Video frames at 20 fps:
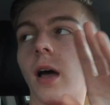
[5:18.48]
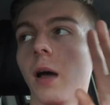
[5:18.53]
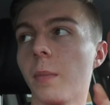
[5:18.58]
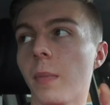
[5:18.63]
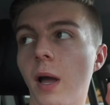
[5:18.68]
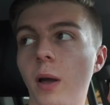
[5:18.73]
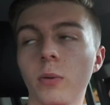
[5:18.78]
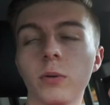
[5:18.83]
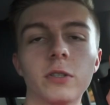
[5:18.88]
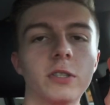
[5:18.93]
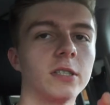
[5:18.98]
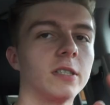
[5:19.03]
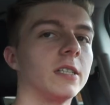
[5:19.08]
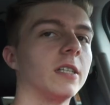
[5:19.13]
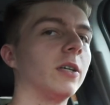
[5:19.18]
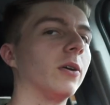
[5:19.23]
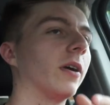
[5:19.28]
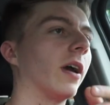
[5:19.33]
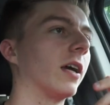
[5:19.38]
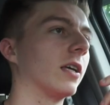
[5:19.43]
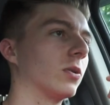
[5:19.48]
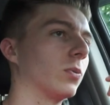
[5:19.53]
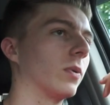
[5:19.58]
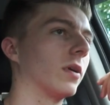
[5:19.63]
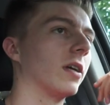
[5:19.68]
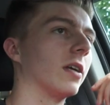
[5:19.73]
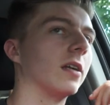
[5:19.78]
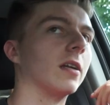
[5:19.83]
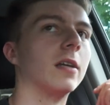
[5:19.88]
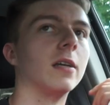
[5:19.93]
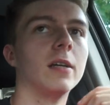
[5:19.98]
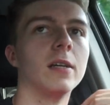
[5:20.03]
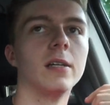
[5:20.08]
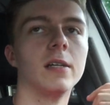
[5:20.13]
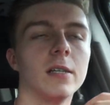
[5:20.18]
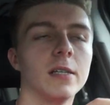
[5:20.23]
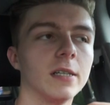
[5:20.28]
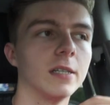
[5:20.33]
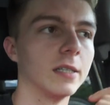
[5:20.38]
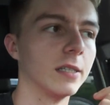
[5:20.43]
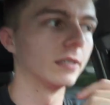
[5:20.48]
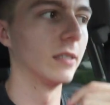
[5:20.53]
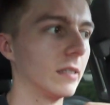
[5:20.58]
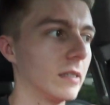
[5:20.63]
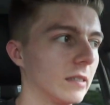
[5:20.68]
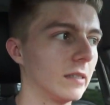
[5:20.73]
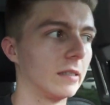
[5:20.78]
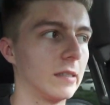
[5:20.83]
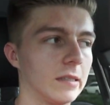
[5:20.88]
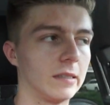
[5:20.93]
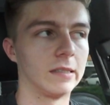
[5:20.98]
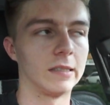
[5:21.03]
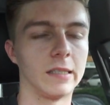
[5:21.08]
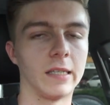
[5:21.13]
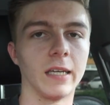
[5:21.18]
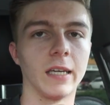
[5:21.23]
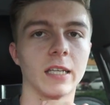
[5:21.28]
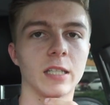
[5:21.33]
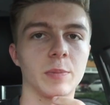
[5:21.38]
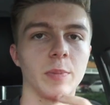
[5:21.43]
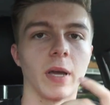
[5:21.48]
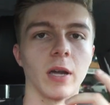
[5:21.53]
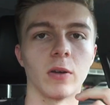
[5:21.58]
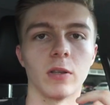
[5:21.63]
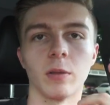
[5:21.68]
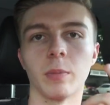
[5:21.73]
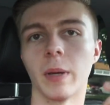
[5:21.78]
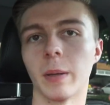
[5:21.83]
Um, I will just see you guys when he gets back at the